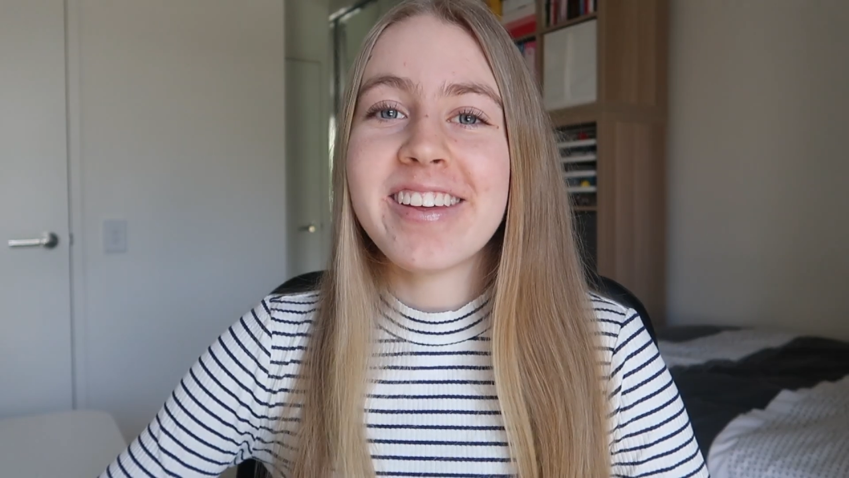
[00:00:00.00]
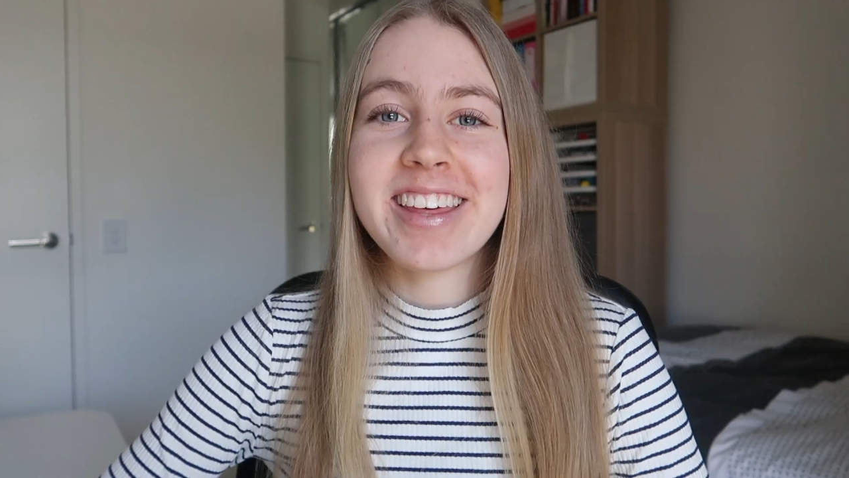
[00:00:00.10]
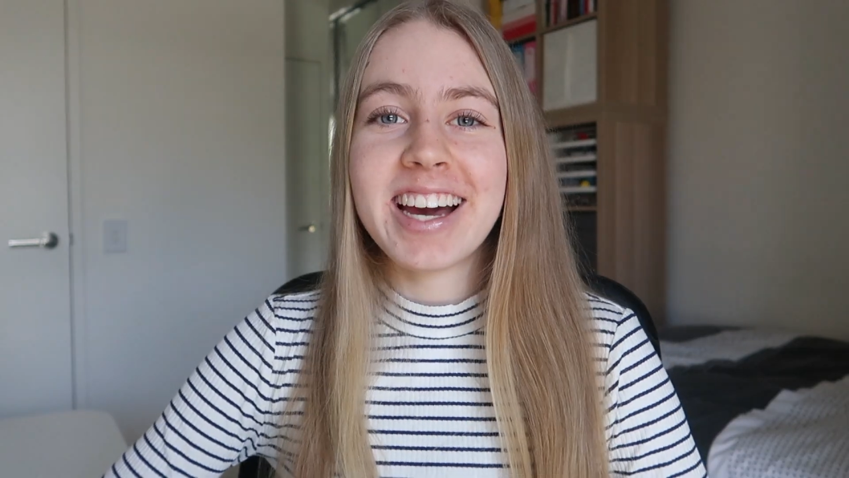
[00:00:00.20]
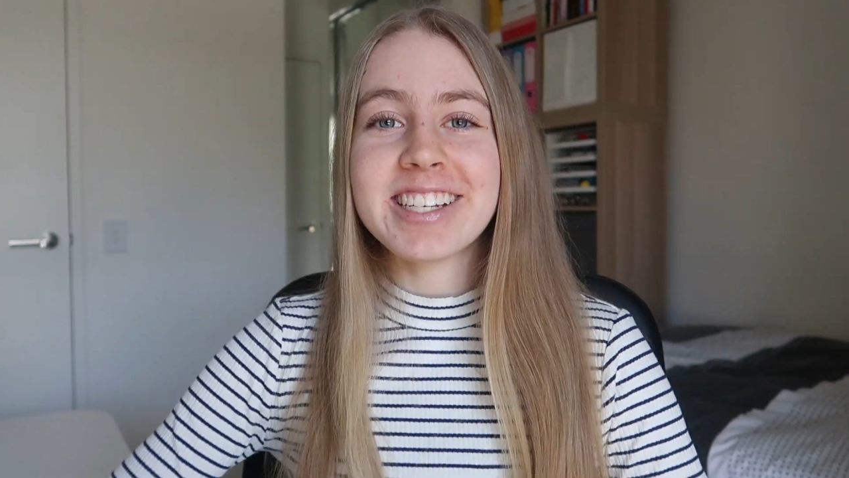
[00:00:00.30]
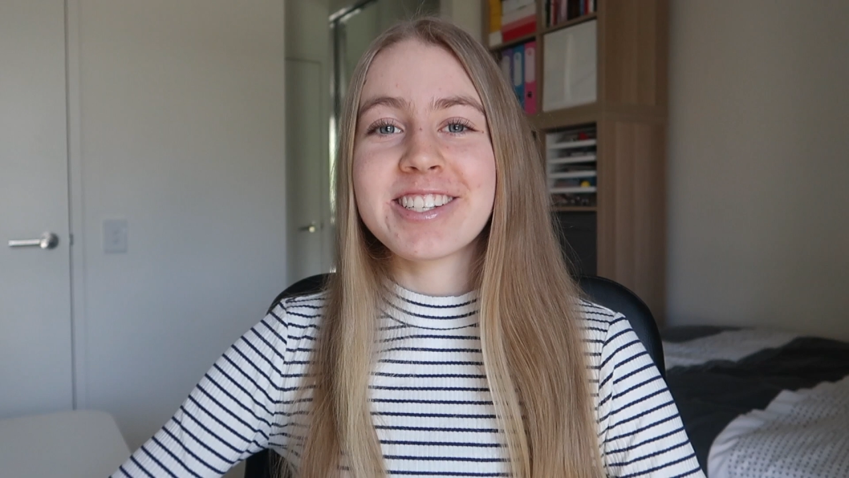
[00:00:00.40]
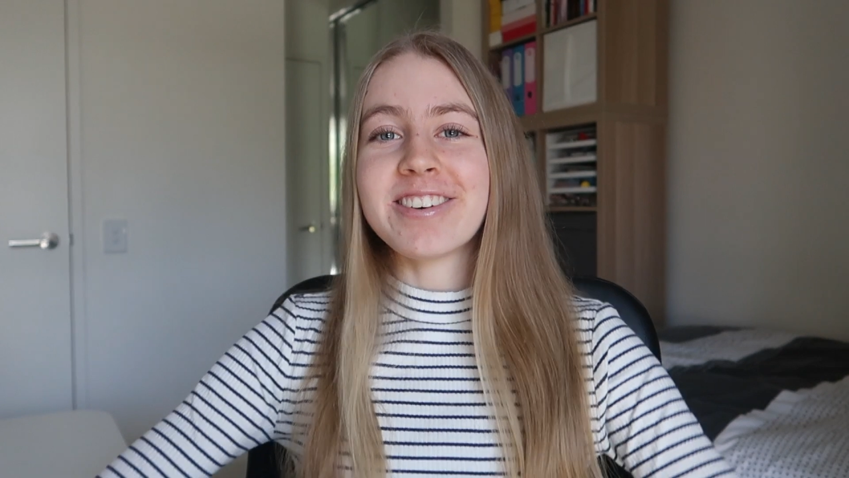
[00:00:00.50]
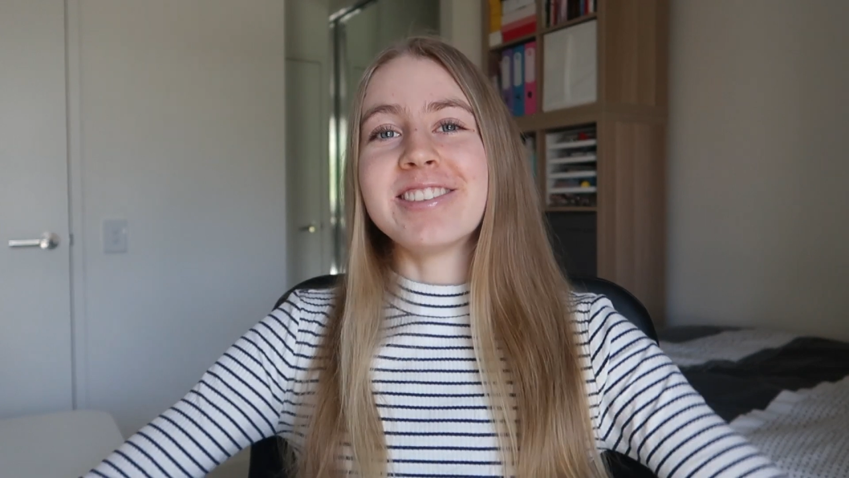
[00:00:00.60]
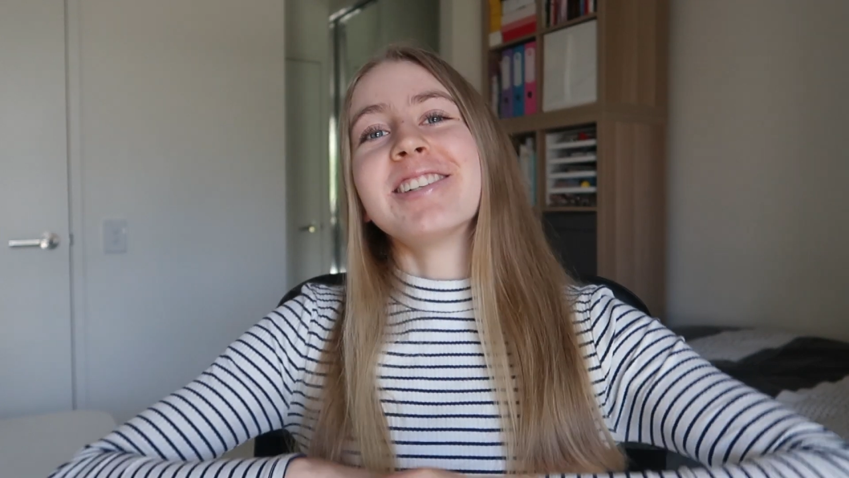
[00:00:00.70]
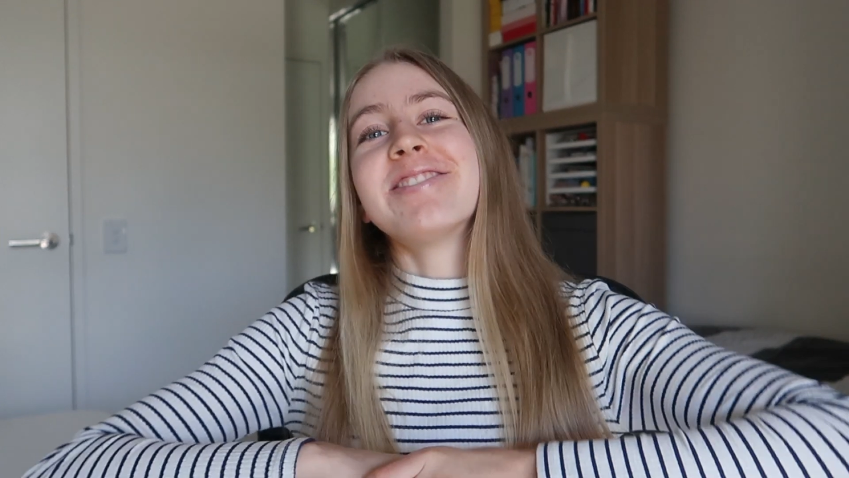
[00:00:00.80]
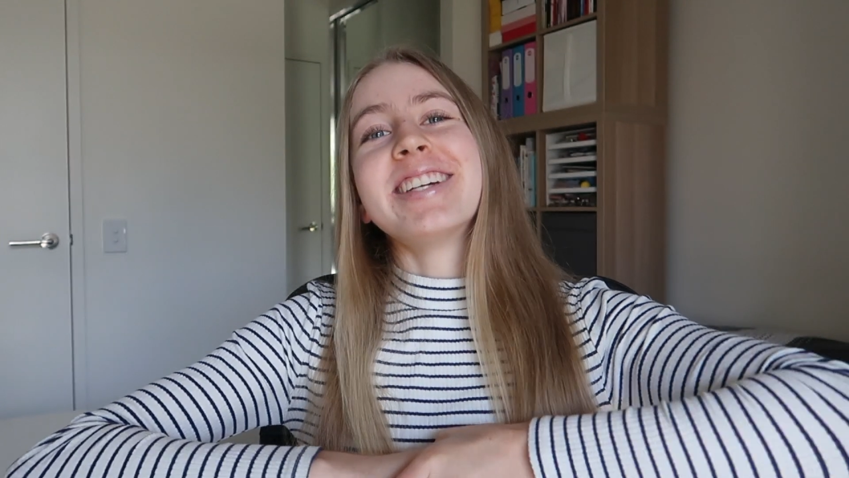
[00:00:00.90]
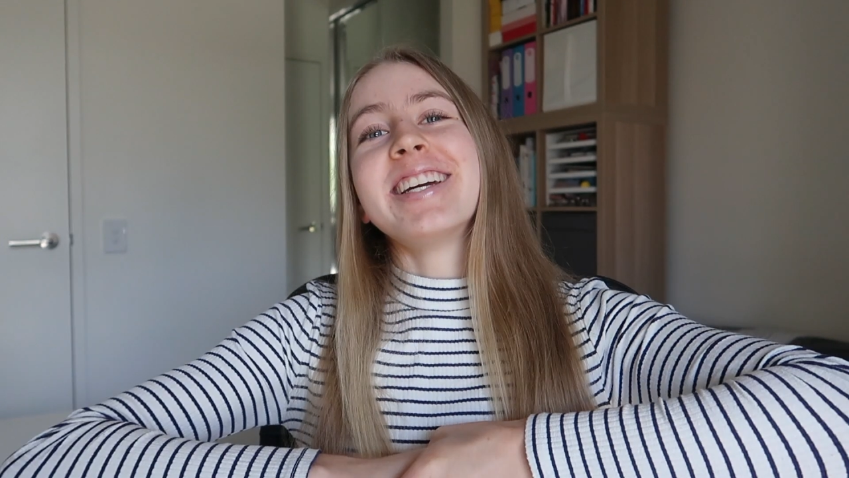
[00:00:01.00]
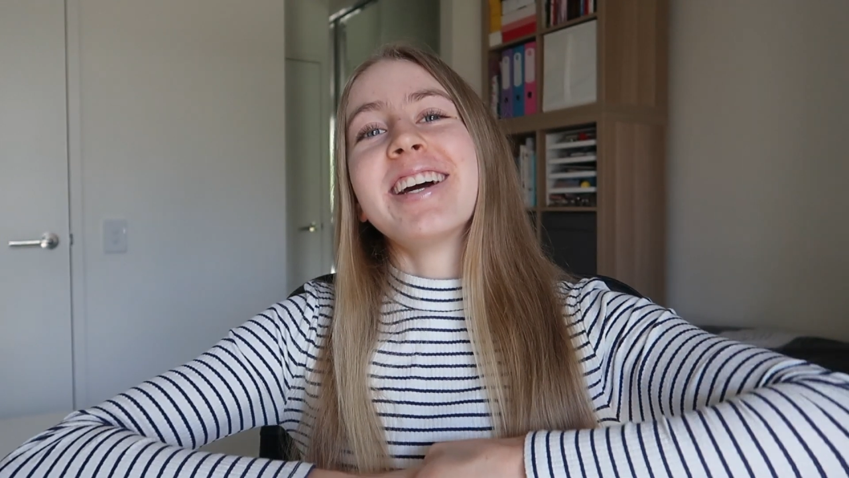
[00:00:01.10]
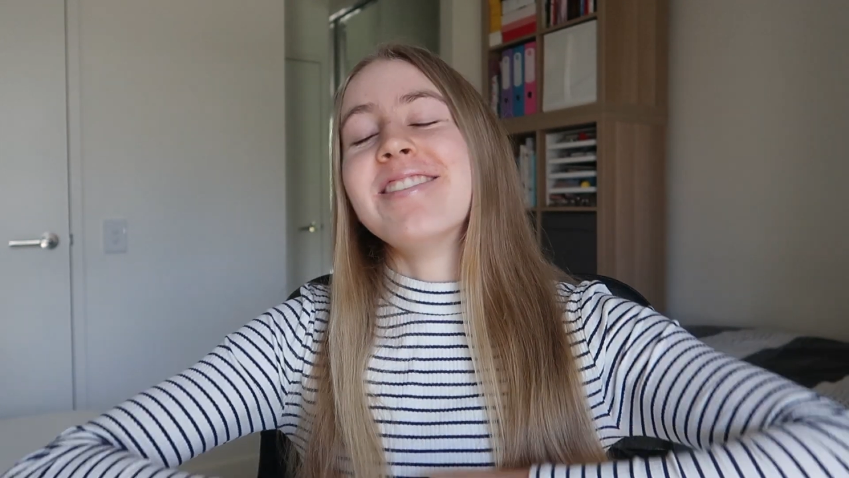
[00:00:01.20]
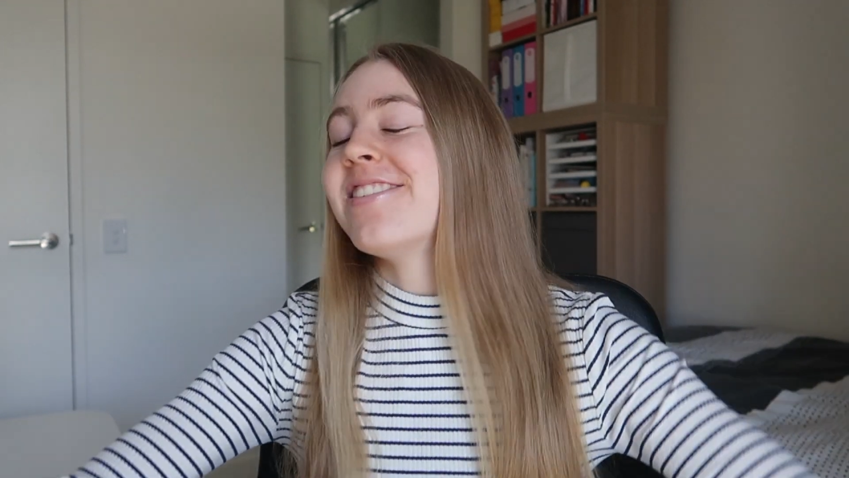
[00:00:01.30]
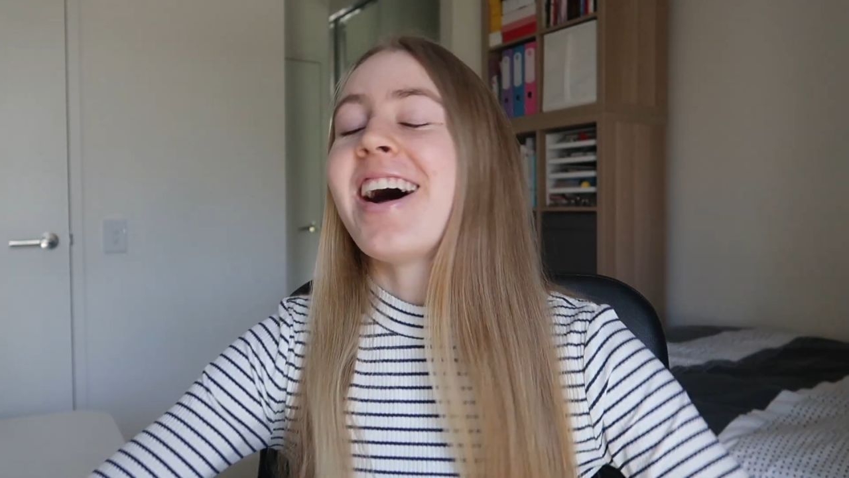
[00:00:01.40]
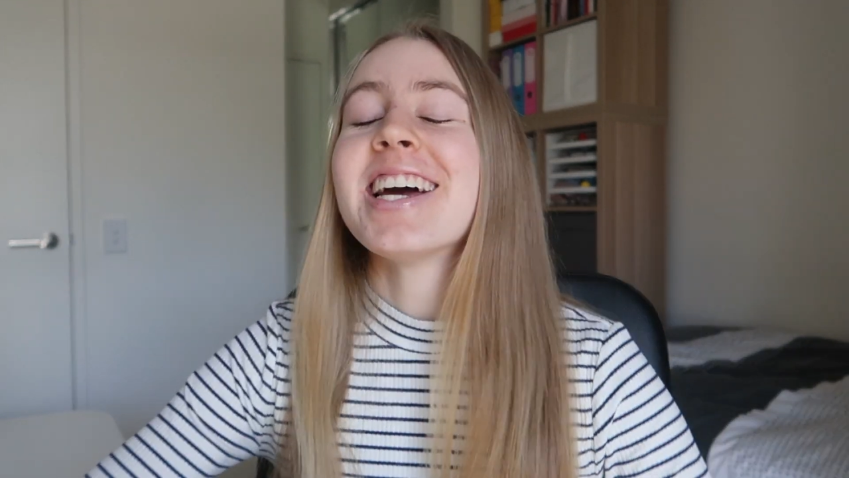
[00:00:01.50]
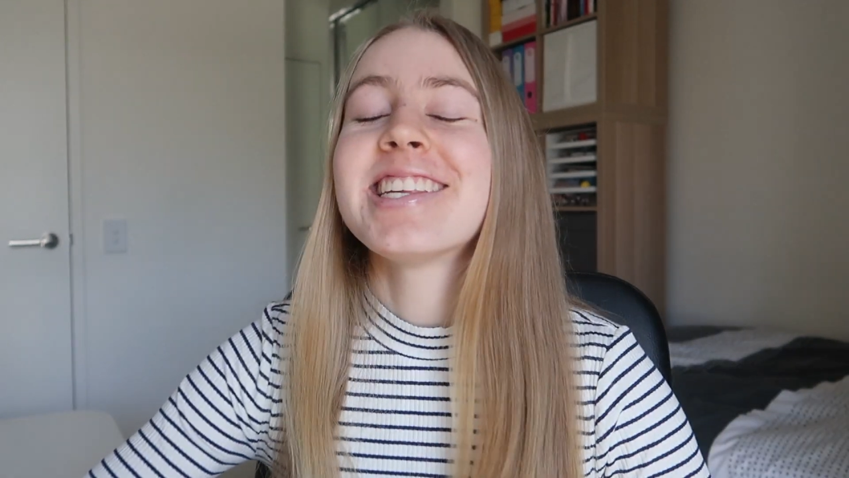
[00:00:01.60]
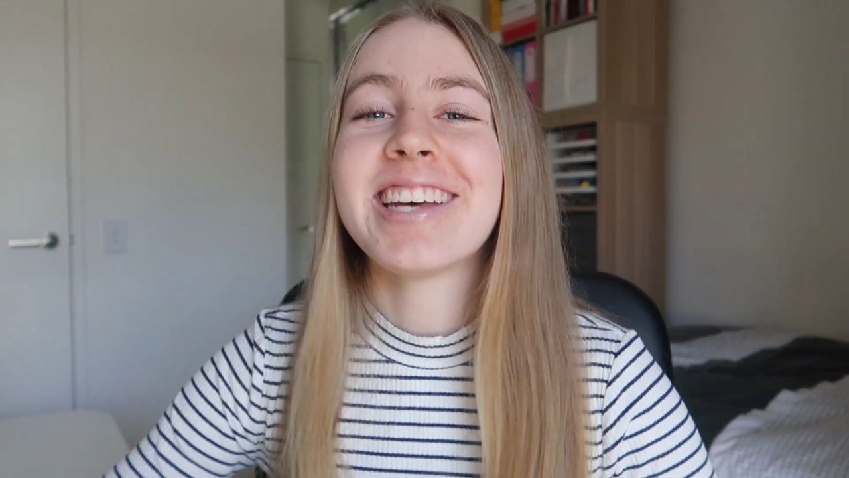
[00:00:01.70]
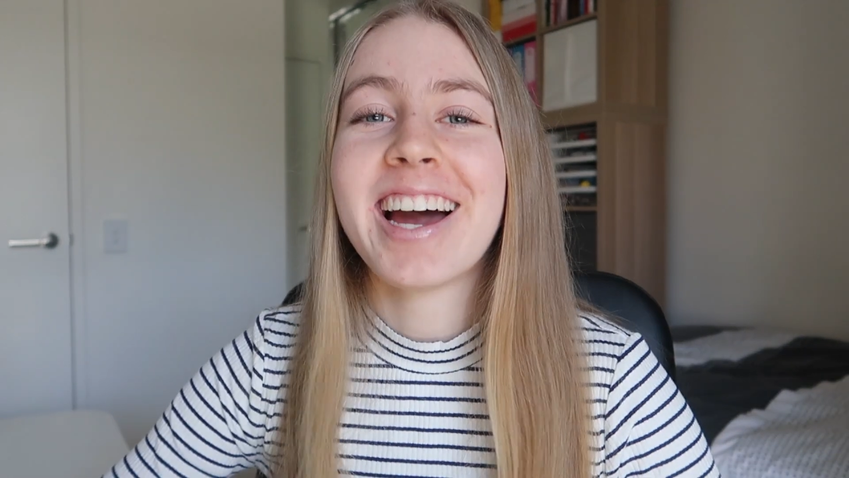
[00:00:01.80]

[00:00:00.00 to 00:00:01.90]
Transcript: that's all of the advice